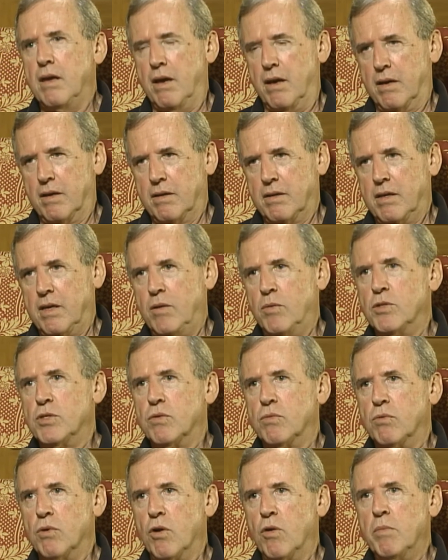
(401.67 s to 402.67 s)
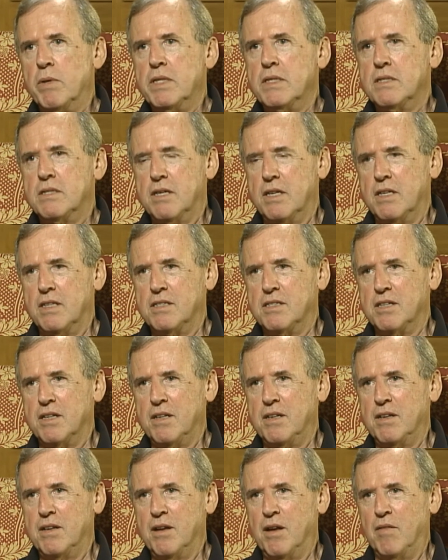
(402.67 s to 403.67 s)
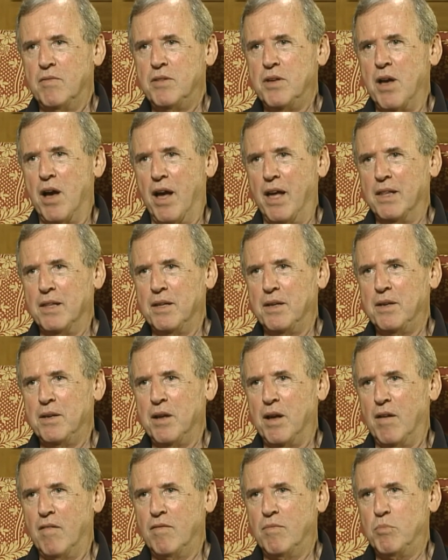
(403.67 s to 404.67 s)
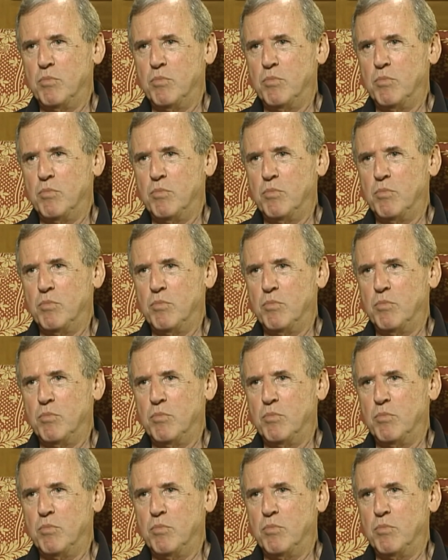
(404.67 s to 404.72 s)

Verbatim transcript: yeah, he was a Roman citizen of the island of